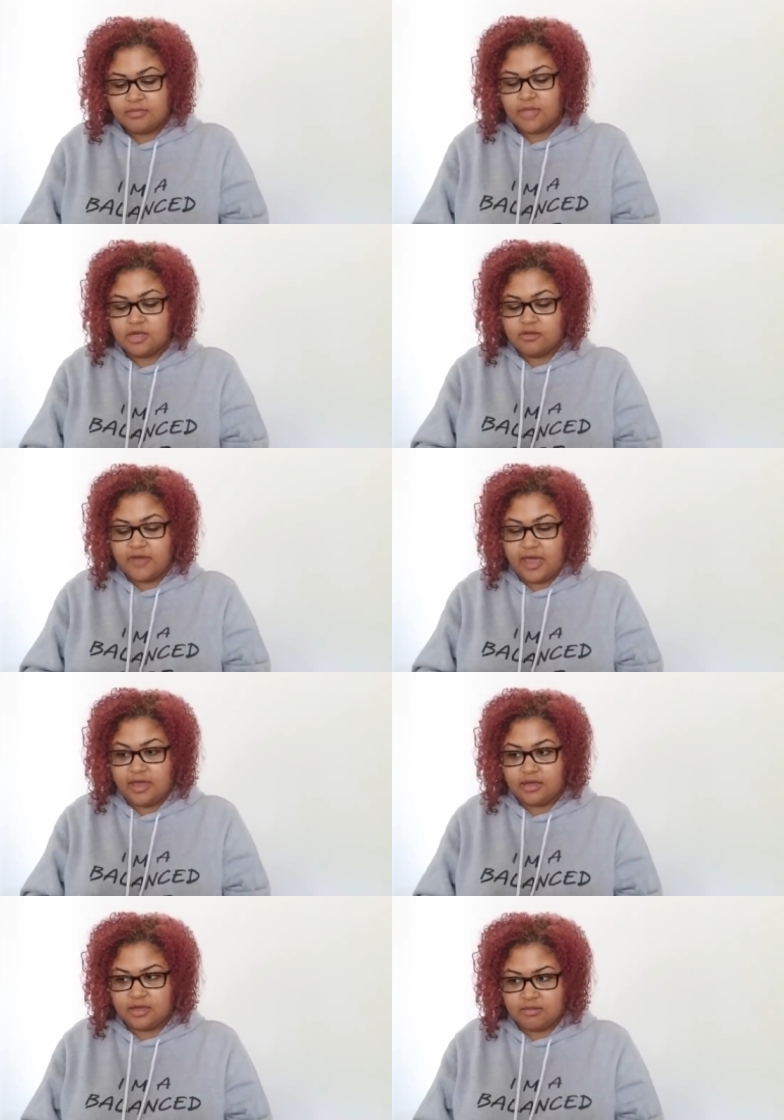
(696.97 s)
And you've
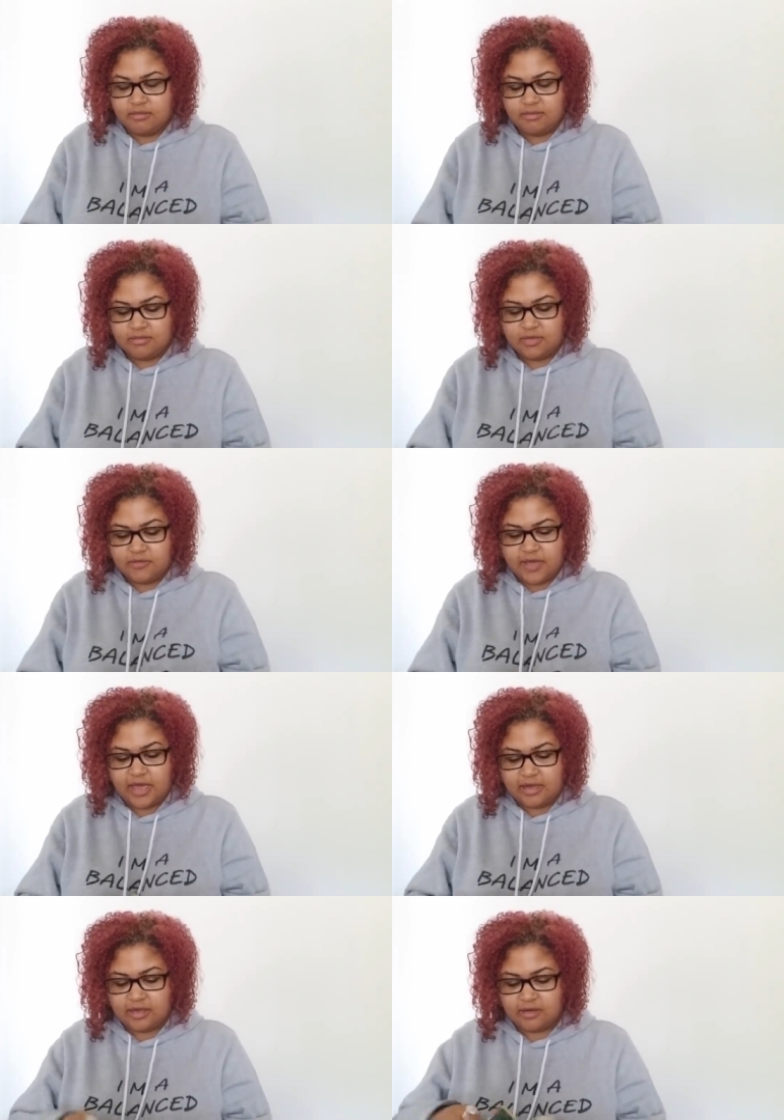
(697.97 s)
had it. You've
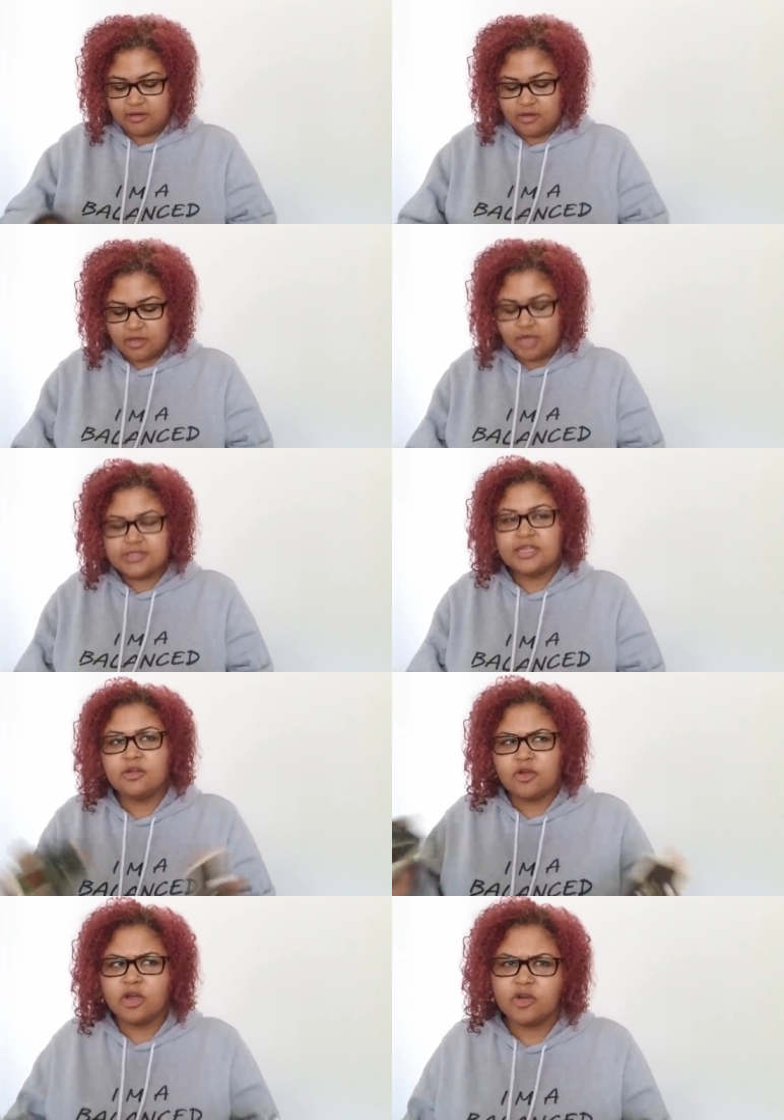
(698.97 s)
had it. I'll say
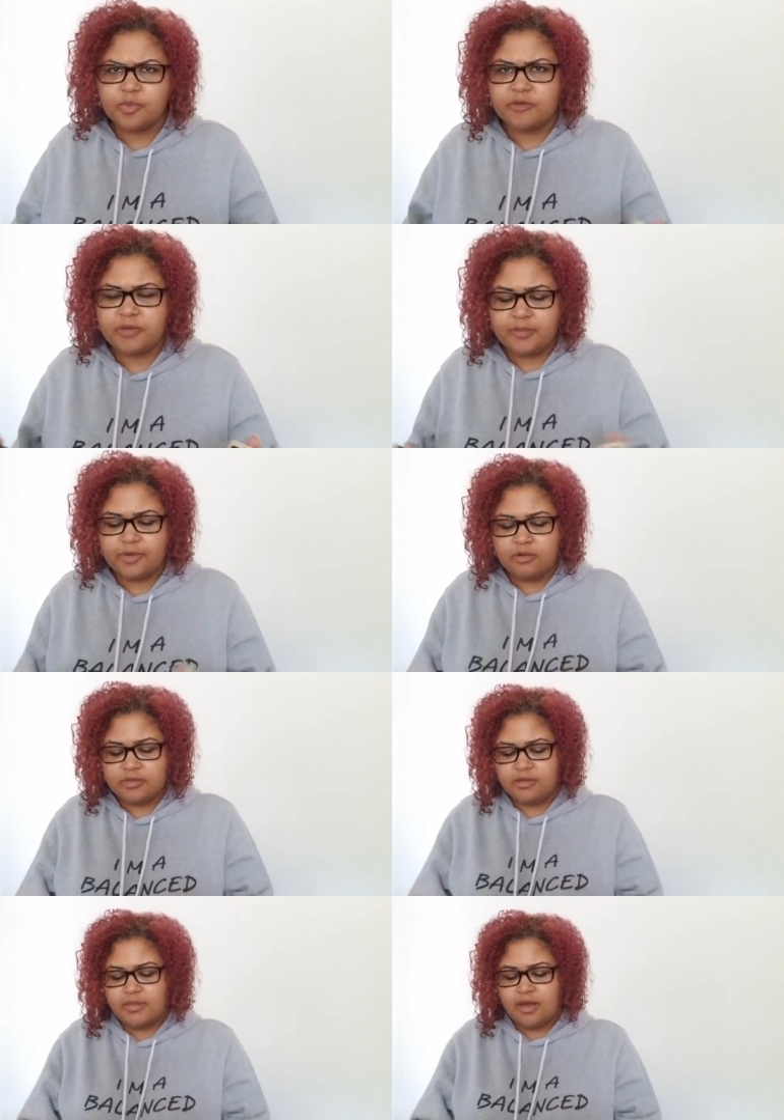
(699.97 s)
the, a group of people,
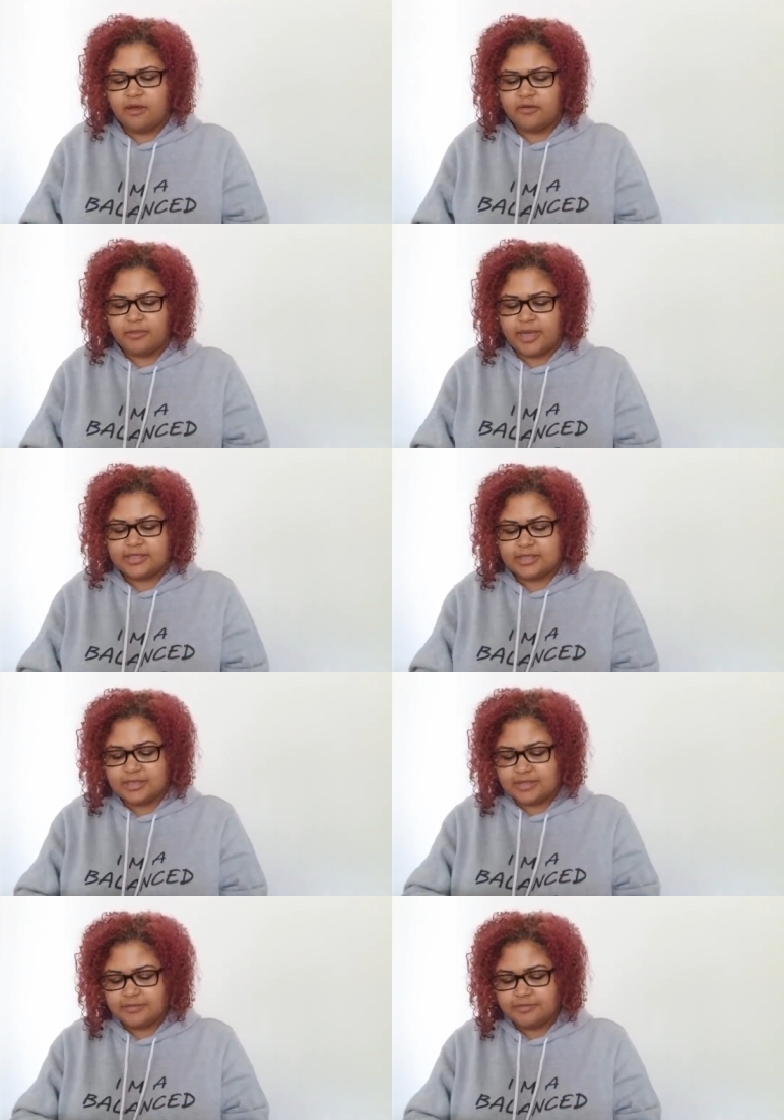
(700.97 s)
then the
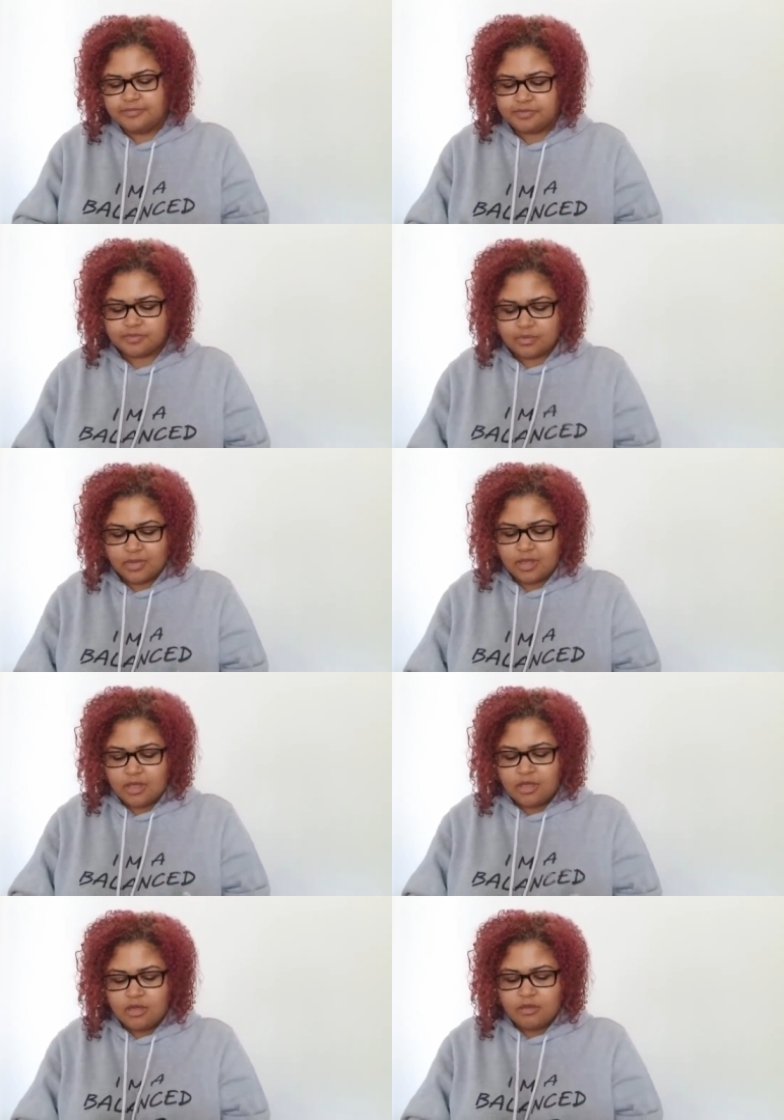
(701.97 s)
masses.
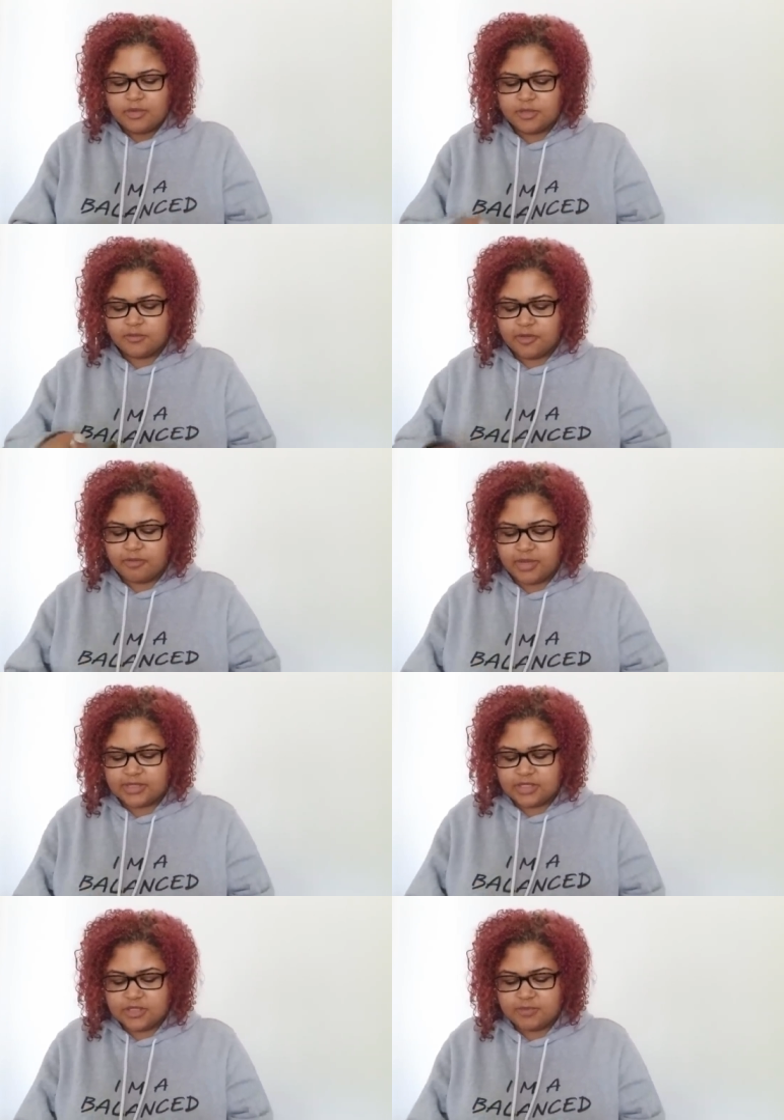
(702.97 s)
Please refer
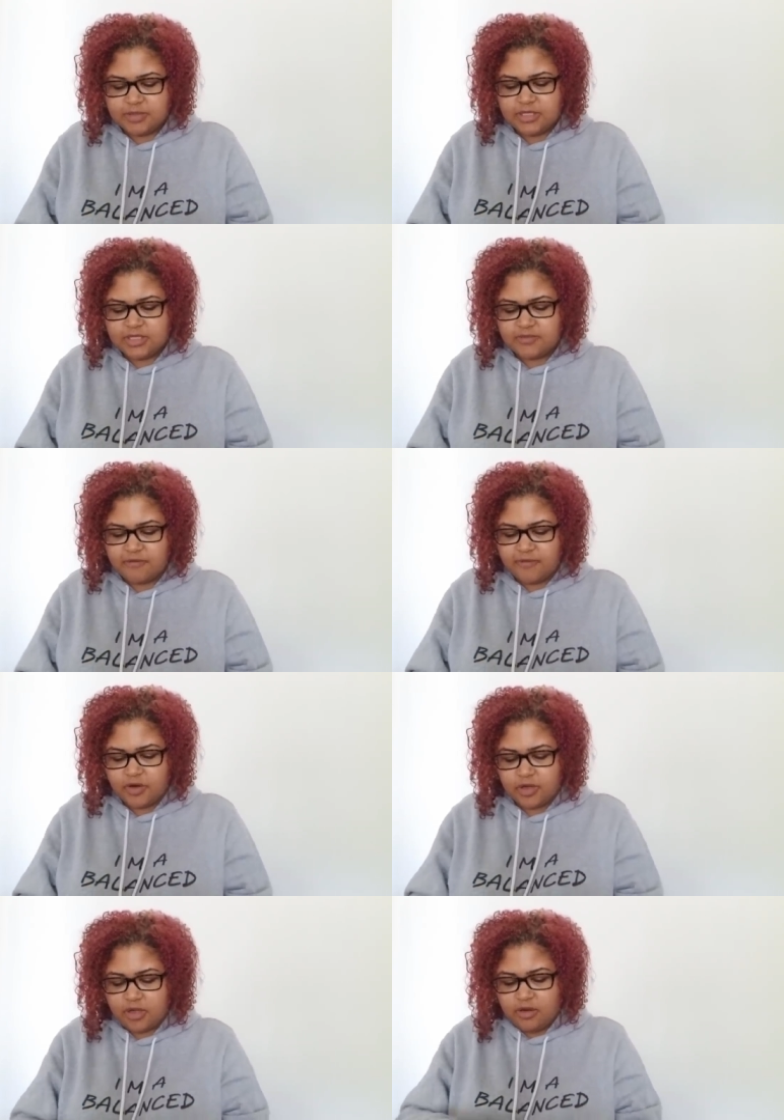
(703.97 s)
messages, please, for
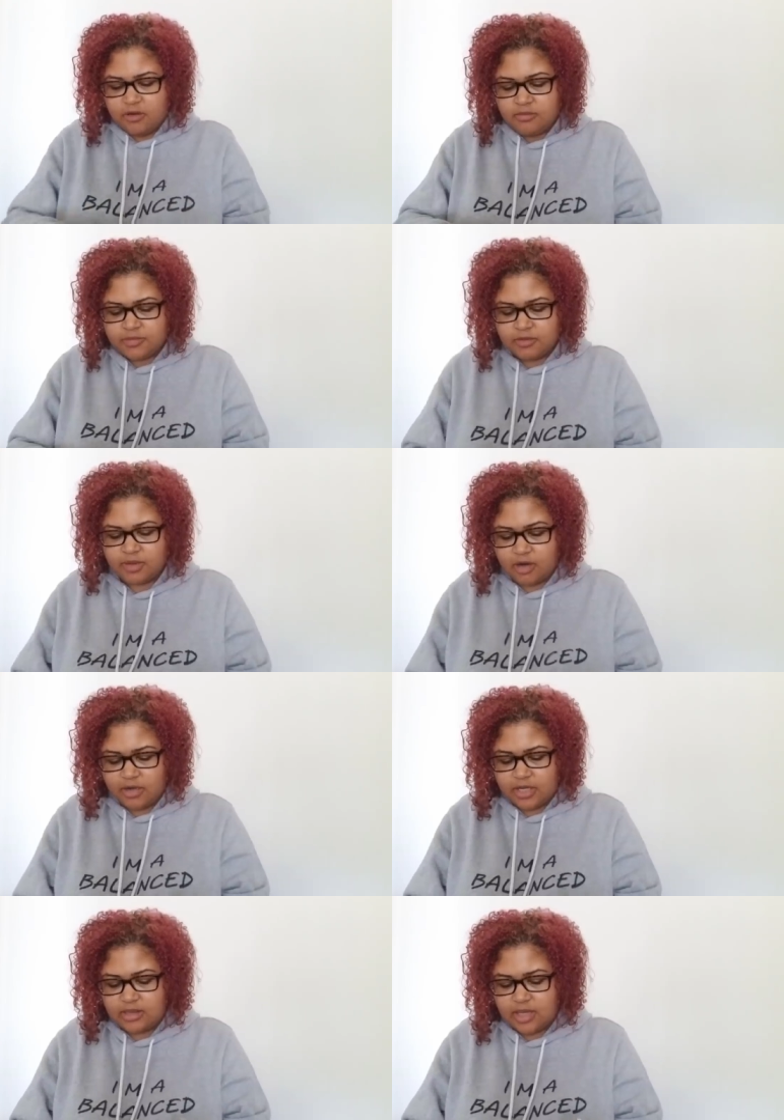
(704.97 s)
Virgo
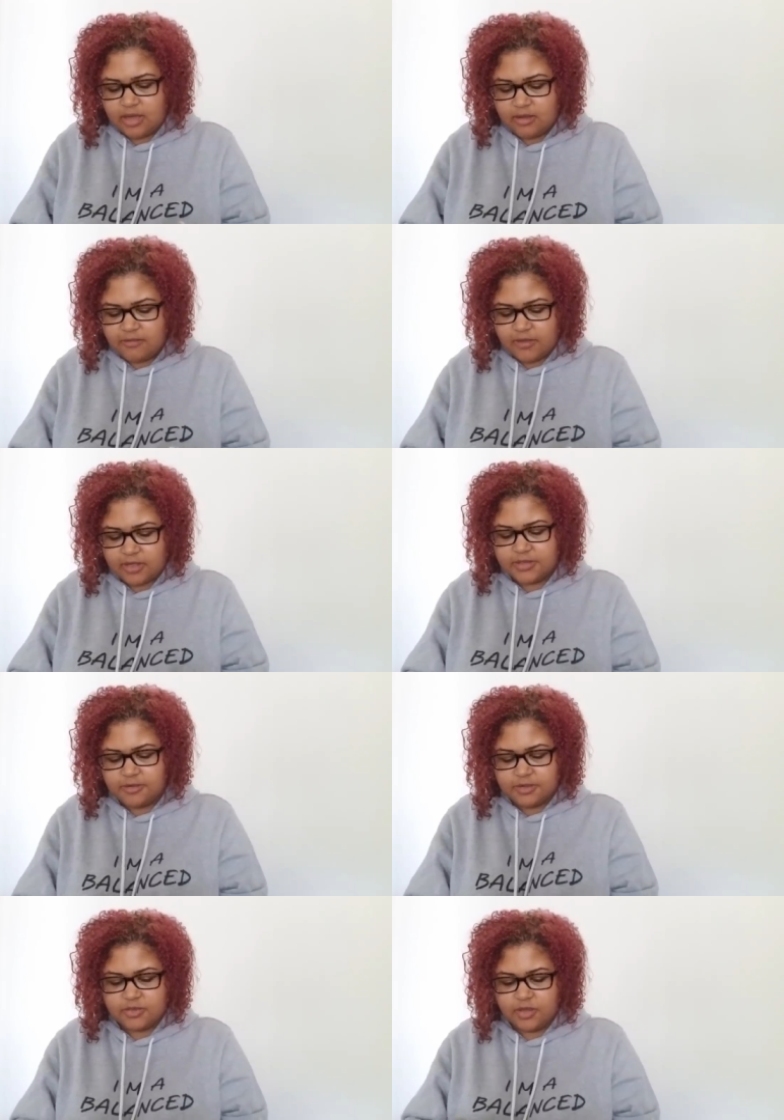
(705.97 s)
regarding love,
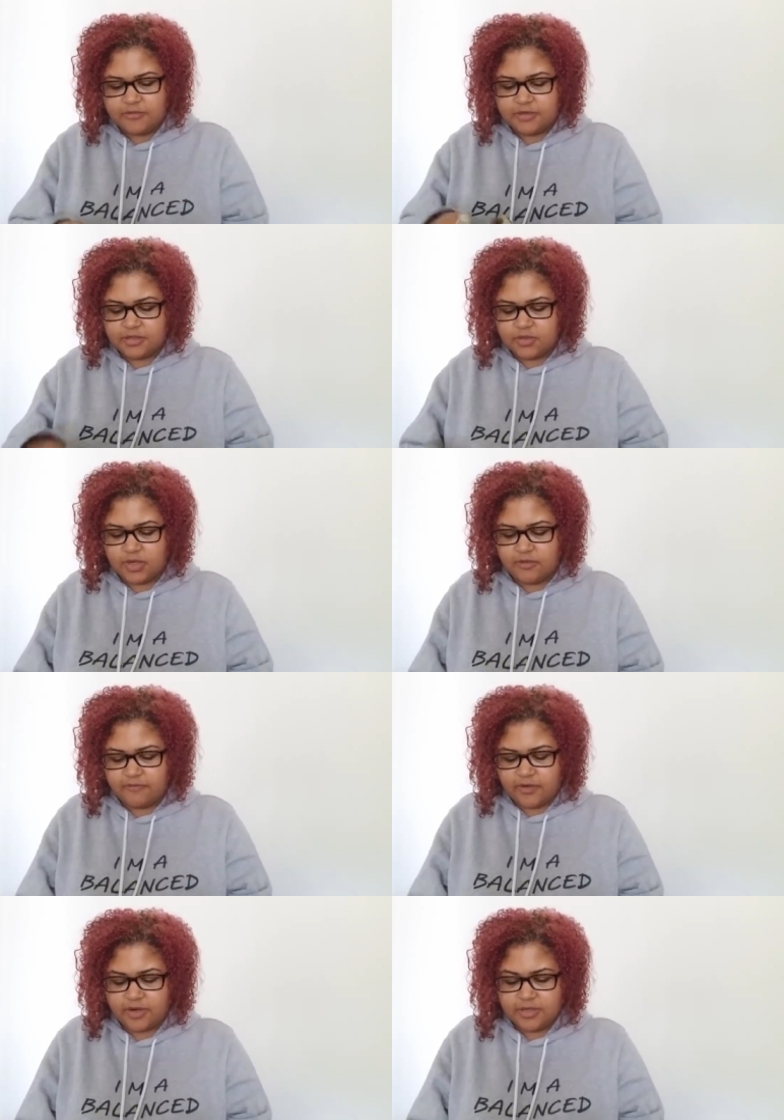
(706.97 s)
October 12th to the
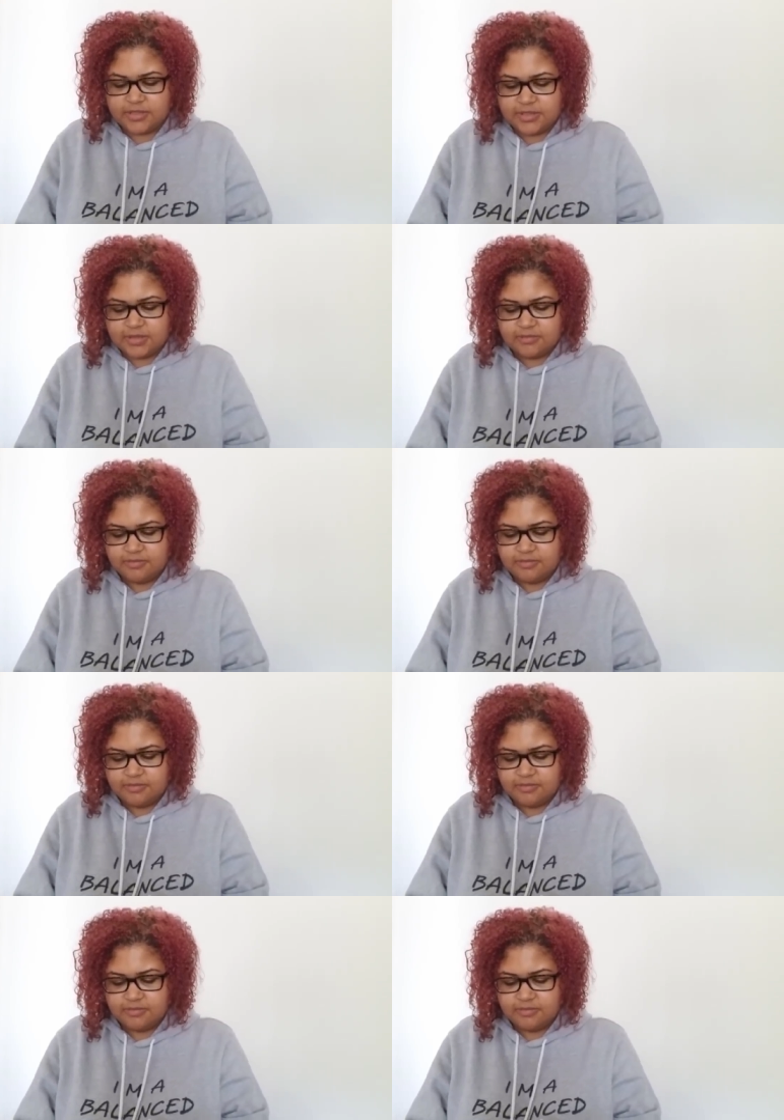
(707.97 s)
21st.